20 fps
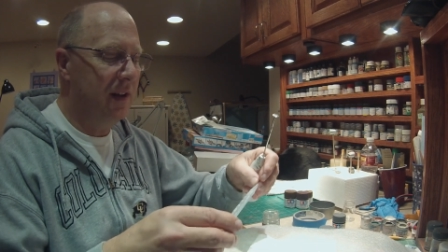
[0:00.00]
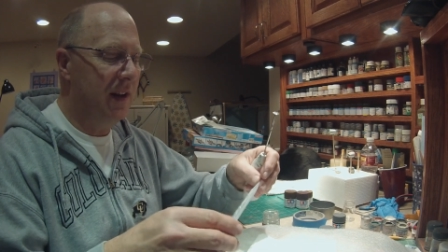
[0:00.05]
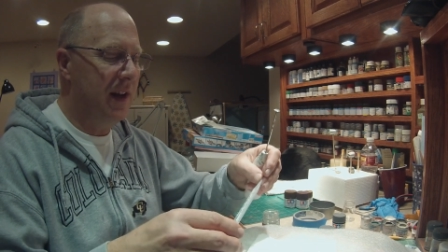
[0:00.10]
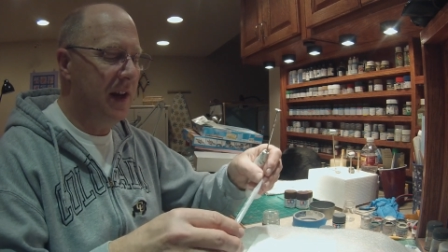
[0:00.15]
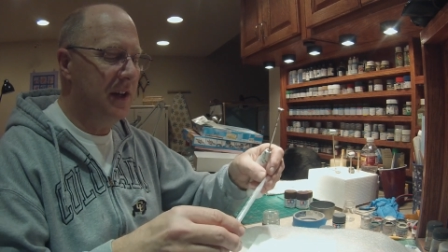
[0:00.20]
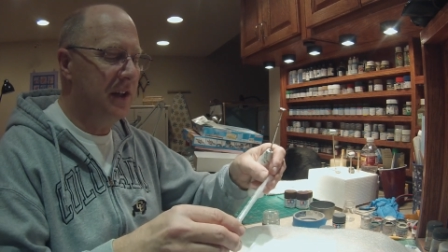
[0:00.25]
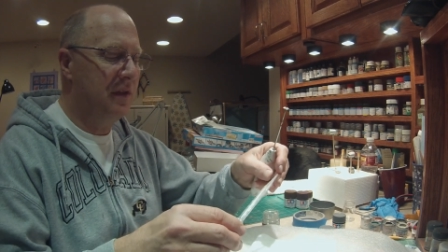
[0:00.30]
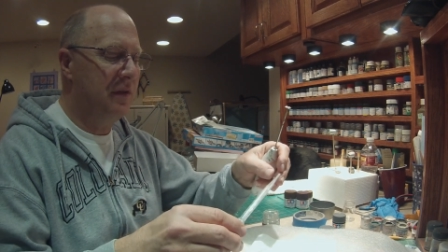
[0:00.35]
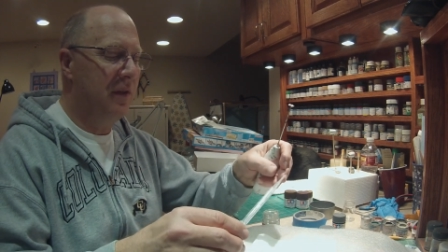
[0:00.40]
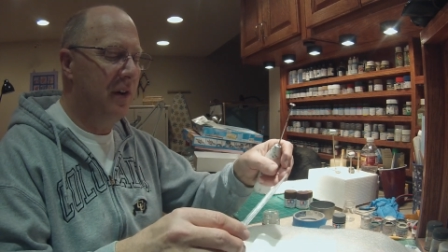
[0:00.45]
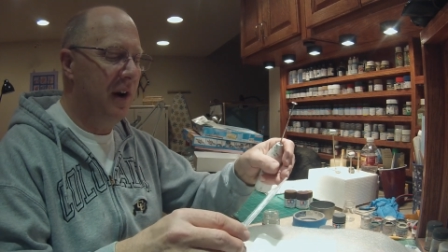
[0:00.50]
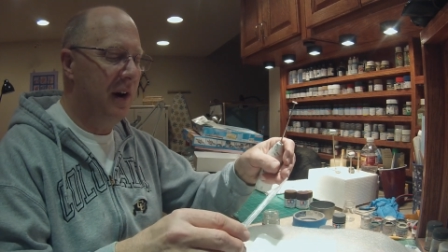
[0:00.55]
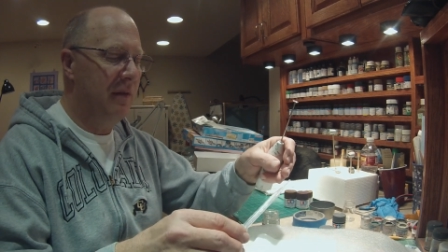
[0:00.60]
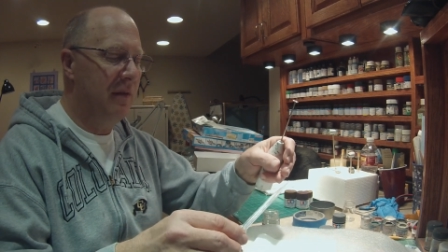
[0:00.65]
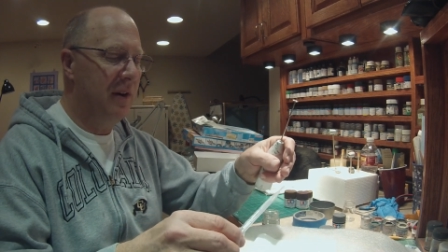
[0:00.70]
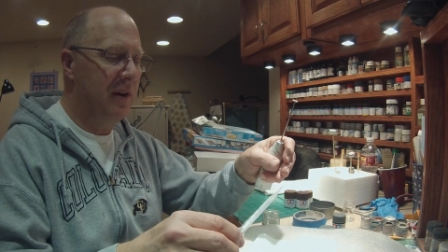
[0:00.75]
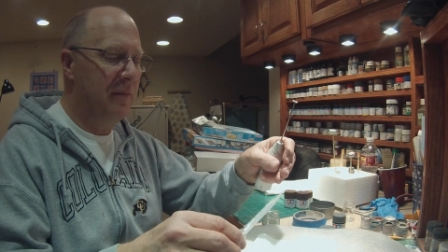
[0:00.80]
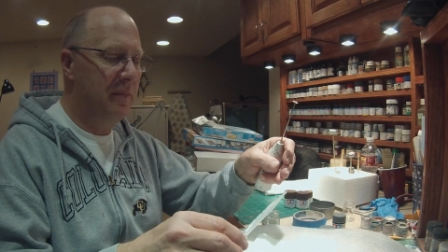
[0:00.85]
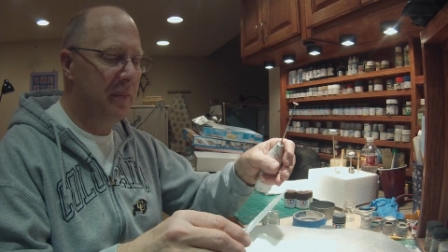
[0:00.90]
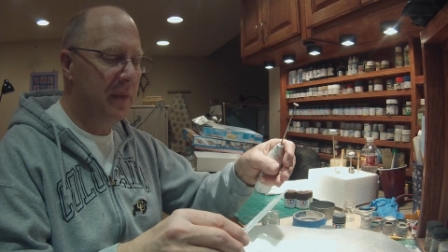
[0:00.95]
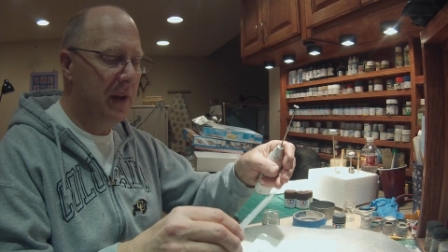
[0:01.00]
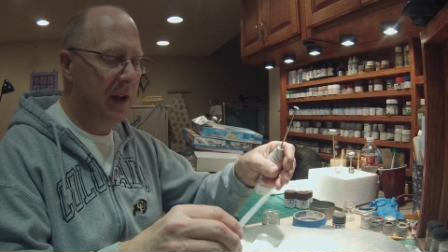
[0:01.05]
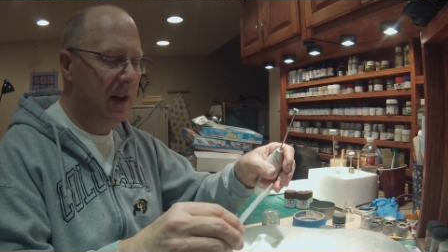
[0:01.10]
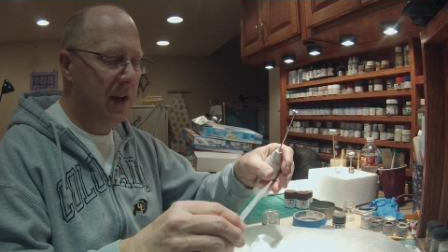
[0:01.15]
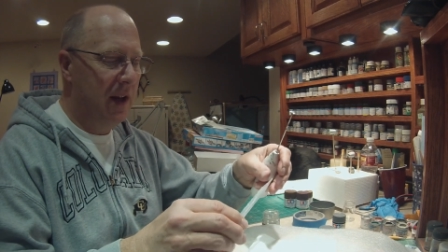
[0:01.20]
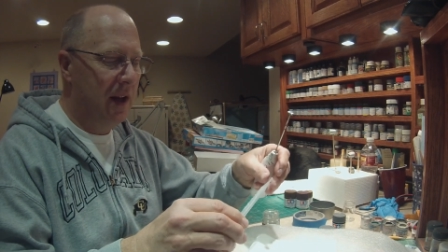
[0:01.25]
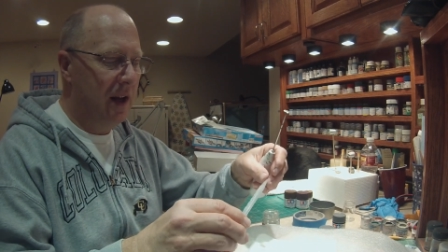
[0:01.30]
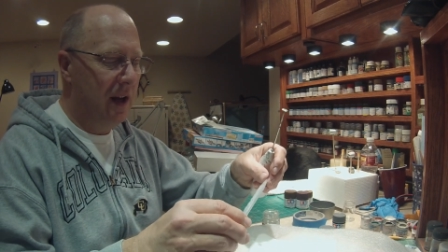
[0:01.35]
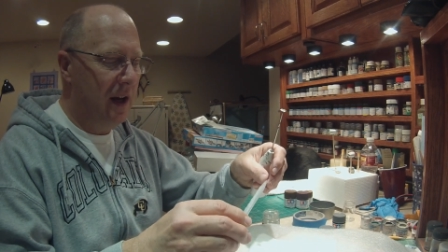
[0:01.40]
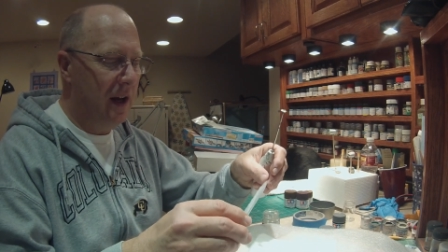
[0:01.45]
Lasts forever.
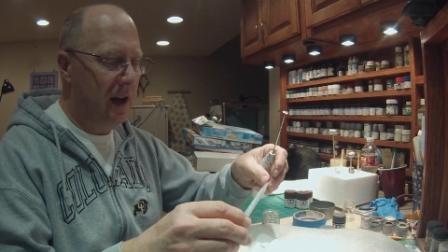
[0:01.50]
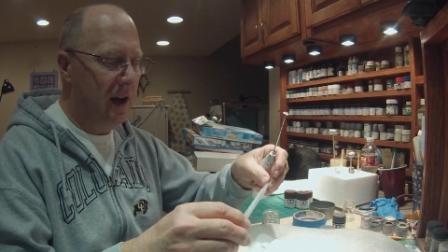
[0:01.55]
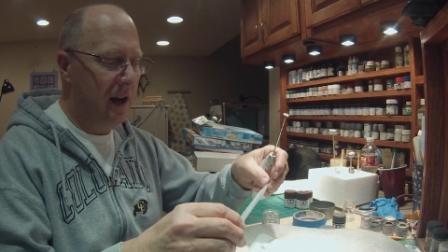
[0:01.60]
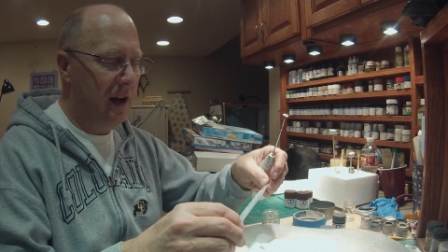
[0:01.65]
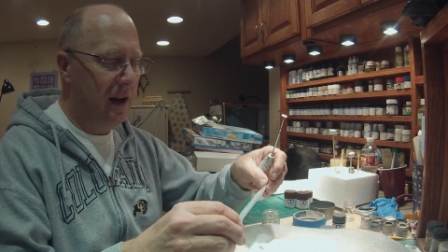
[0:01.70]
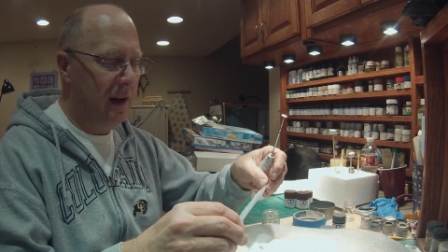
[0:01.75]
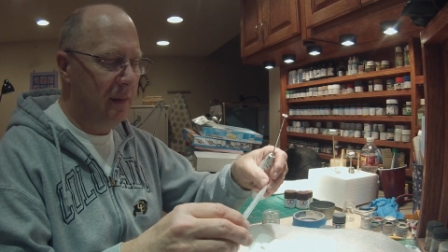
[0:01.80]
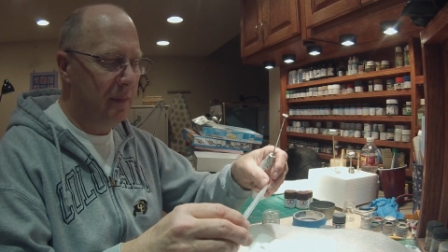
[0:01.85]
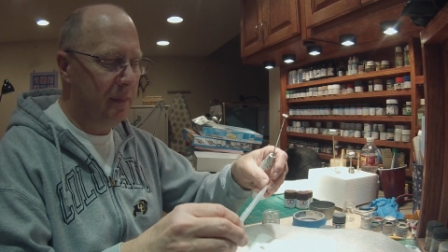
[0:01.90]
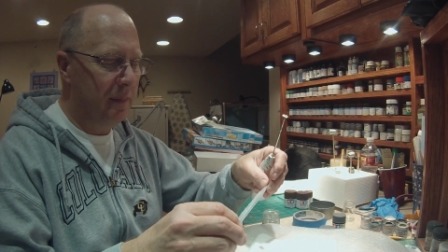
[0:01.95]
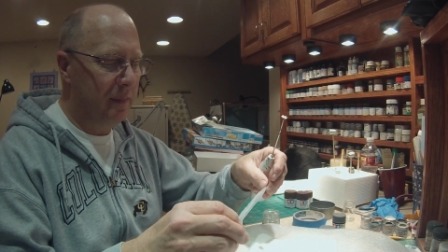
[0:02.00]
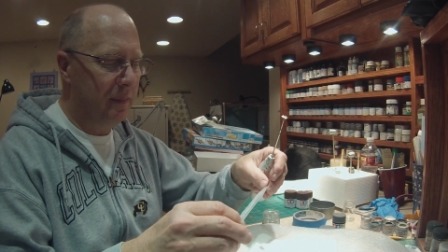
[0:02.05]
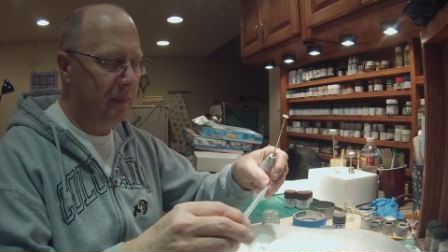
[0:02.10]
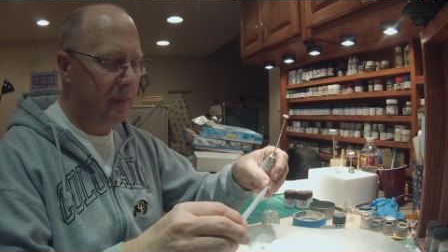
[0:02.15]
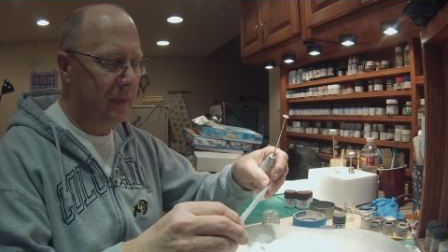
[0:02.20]
Um,